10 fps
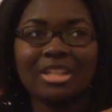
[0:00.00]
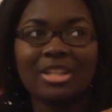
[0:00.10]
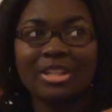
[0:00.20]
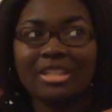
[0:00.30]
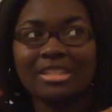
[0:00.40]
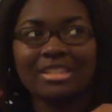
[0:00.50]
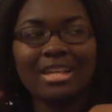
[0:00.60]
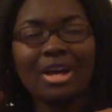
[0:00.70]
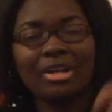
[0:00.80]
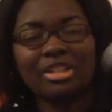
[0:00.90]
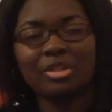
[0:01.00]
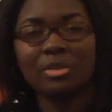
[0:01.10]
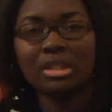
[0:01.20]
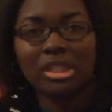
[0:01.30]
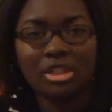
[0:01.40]
And you
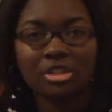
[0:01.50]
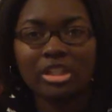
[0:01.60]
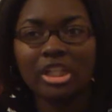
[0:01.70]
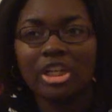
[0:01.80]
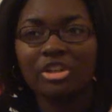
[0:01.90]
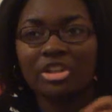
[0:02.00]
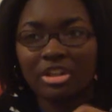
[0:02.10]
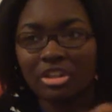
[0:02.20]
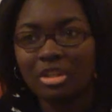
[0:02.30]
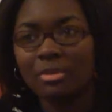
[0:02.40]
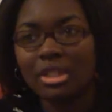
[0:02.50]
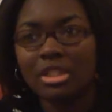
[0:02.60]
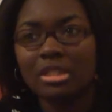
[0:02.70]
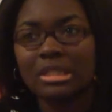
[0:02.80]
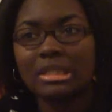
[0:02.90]
would literally hear nothing
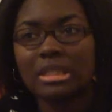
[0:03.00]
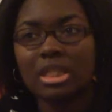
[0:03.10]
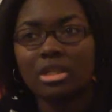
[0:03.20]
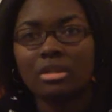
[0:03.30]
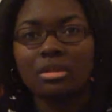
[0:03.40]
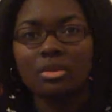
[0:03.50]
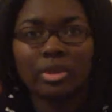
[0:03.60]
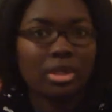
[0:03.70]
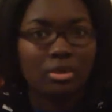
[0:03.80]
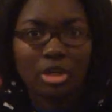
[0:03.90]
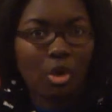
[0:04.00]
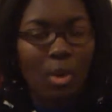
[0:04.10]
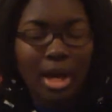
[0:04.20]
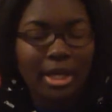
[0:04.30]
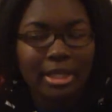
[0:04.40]
because we don't know
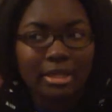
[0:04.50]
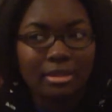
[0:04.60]
why.